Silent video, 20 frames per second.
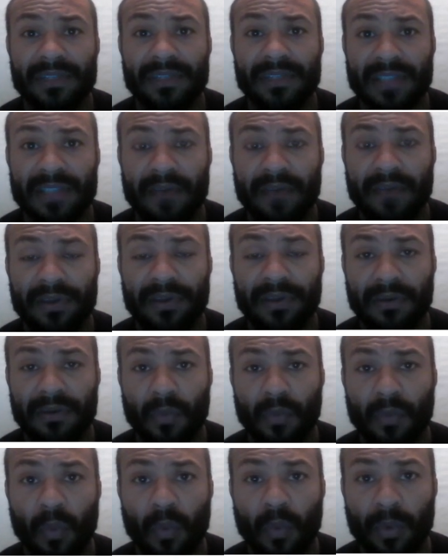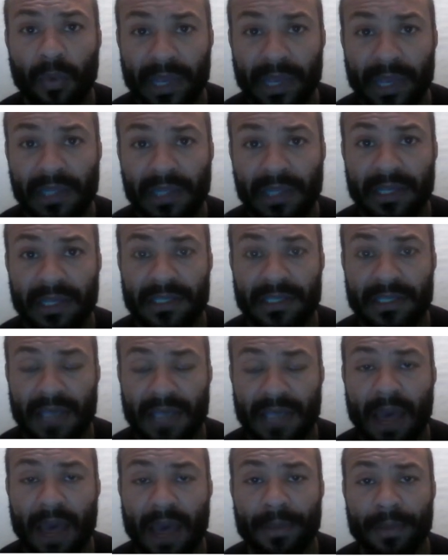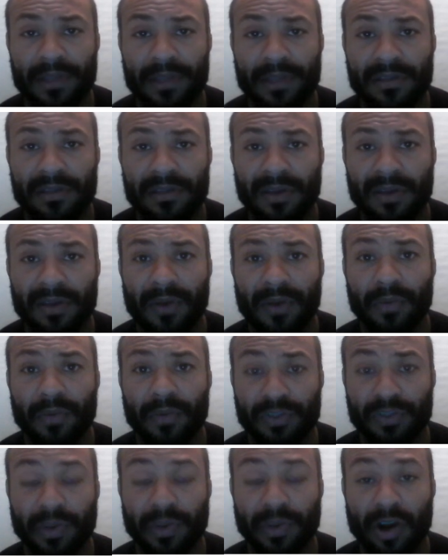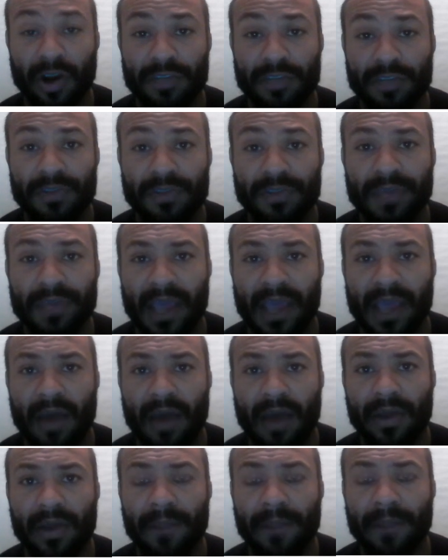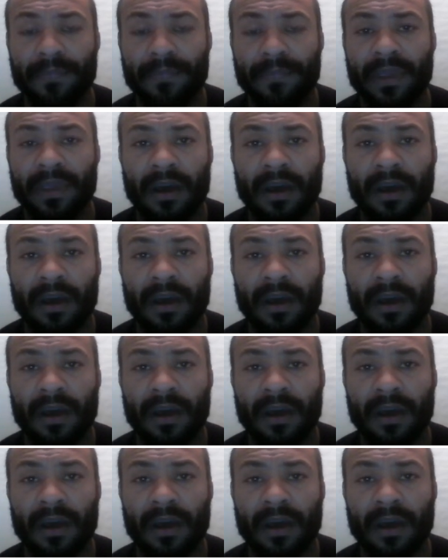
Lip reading: 7 weekly Sabbaths, which we are supposed to be counting,